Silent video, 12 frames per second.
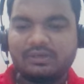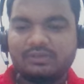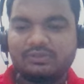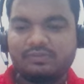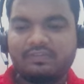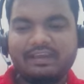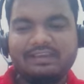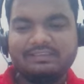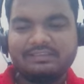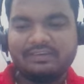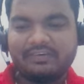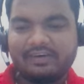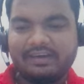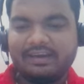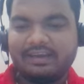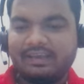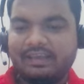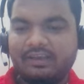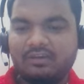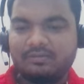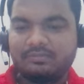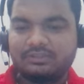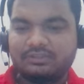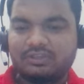So financial trading,
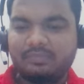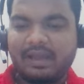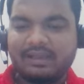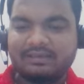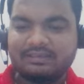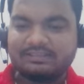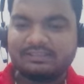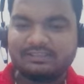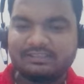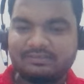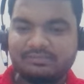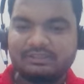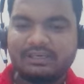e-commerce, or banking systems,